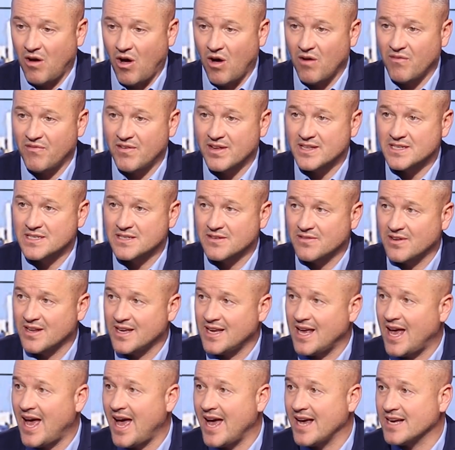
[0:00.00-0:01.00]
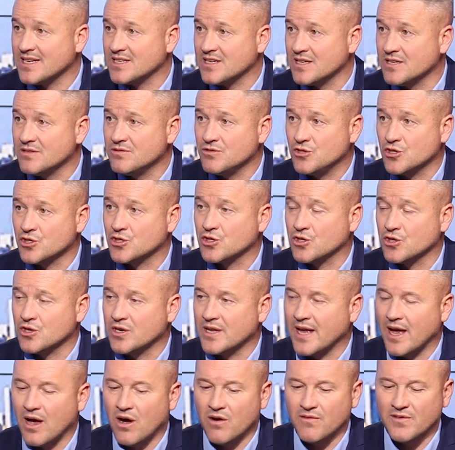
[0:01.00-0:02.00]
Offensively, excellent, just
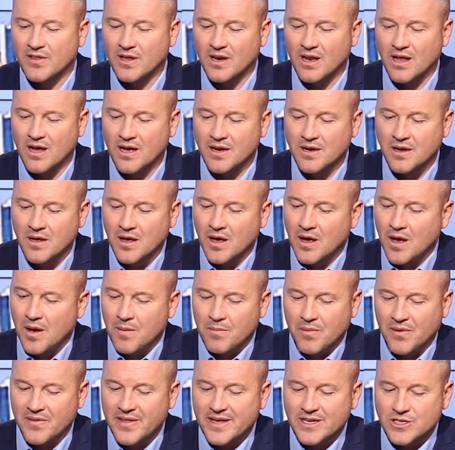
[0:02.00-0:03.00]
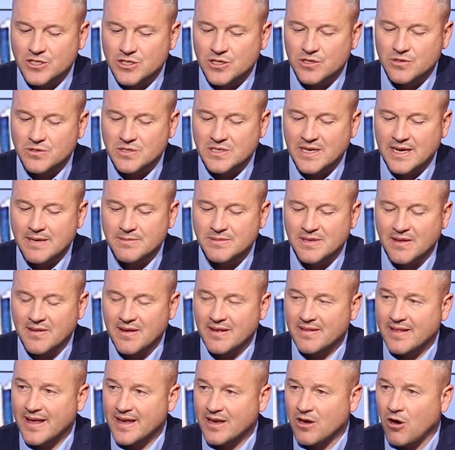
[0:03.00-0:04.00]
couldn't get over the line. But these two teams, I
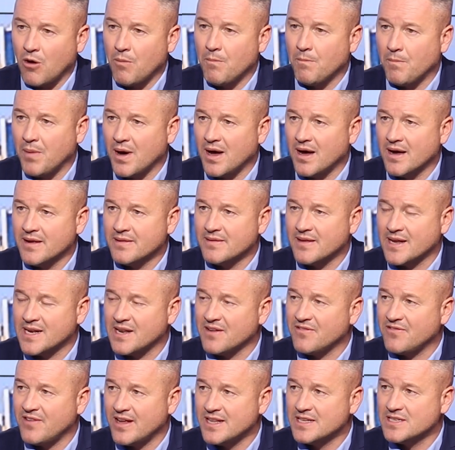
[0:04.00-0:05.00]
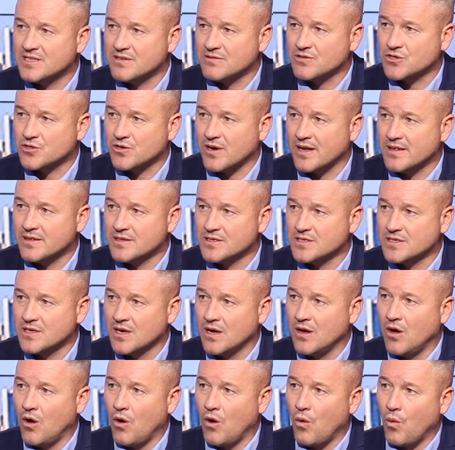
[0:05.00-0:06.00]
think they combined their defensive strengths
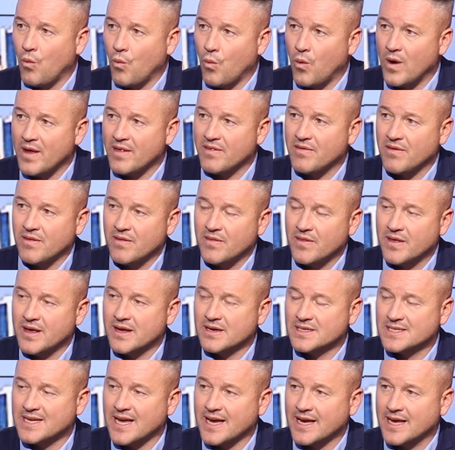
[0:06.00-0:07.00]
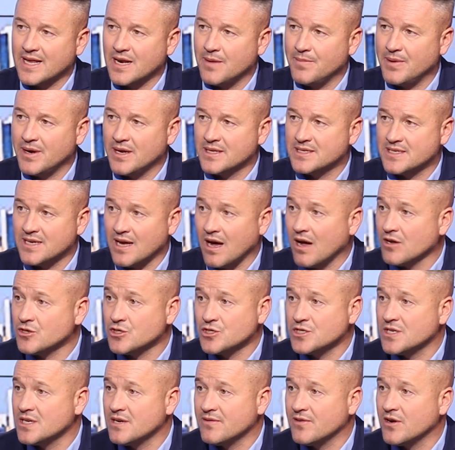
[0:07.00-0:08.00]
with the attacking ability.
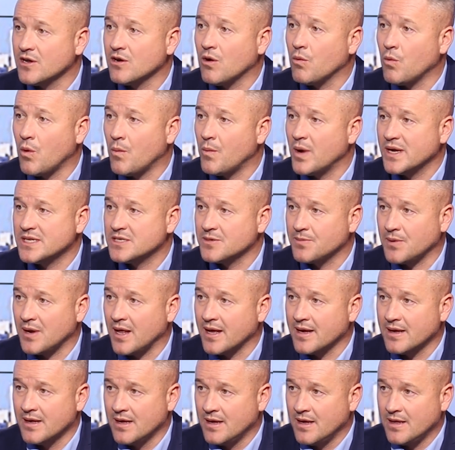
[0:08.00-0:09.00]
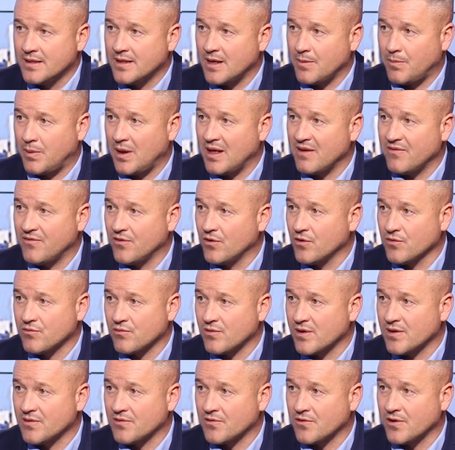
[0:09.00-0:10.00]
Argentina have only got one way to play. They'll play
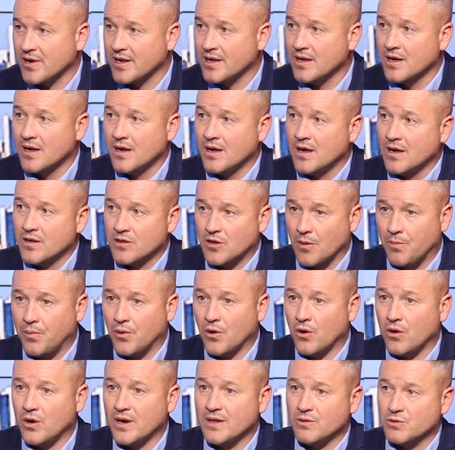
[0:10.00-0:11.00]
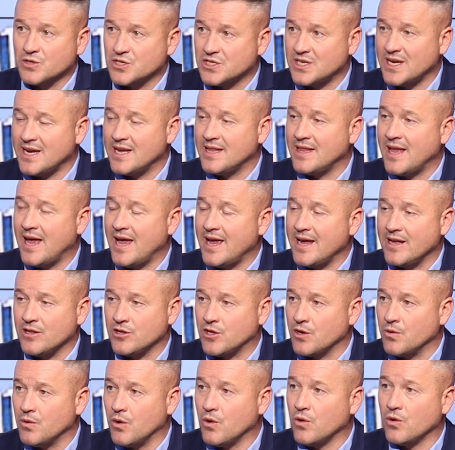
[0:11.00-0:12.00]
4-3-3. De Paul will sit in there, he'll
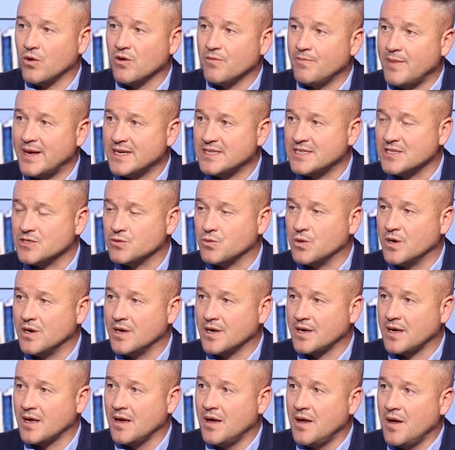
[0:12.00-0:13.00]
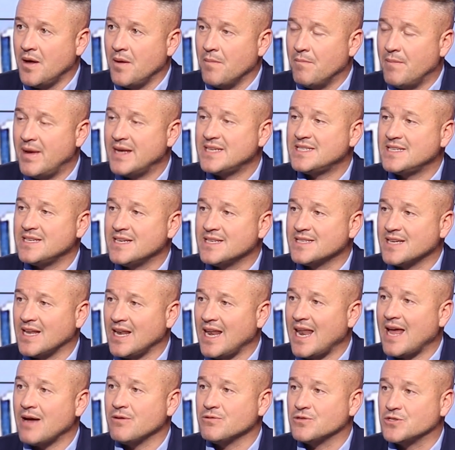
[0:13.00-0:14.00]
do all of Messi's work. Messi is
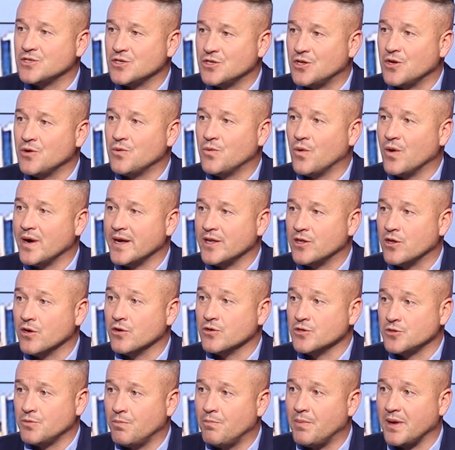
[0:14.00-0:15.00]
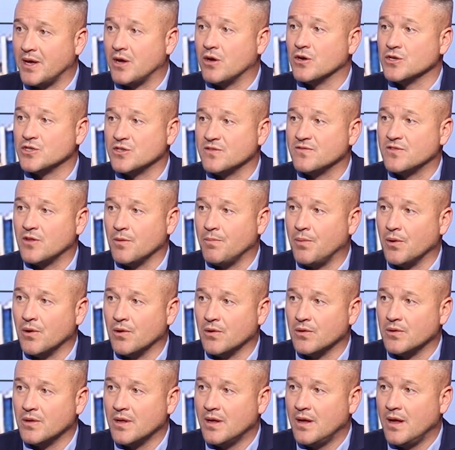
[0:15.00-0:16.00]
allowed to do what he does because of De
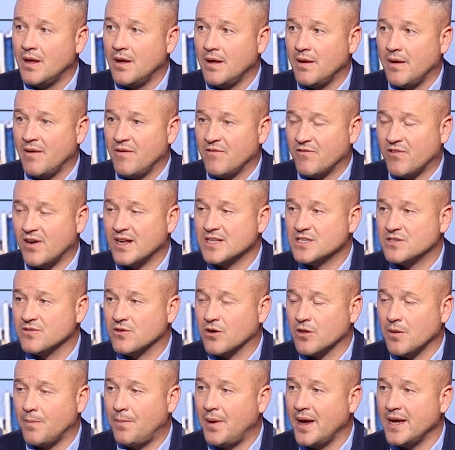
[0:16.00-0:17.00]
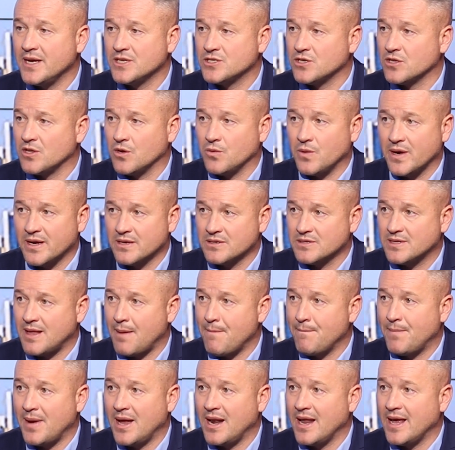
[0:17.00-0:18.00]
Paul. France have got the pace on the wings,
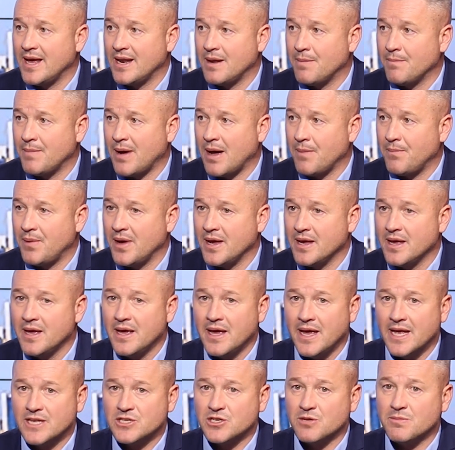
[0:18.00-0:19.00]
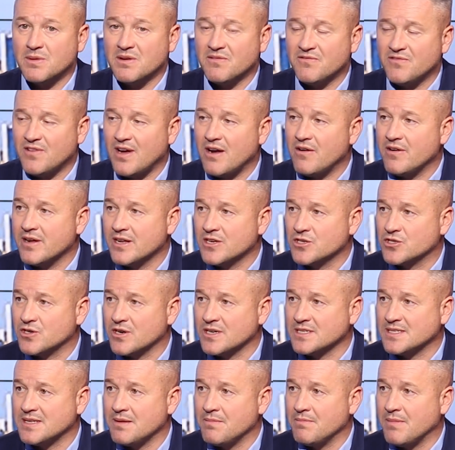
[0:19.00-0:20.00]
Dembele and Mbappe. It's going to be a very
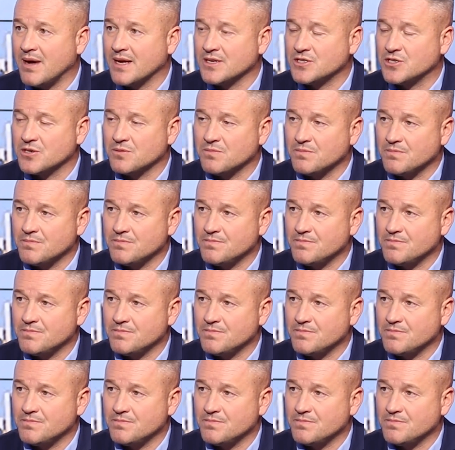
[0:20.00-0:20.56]
interesting matchup.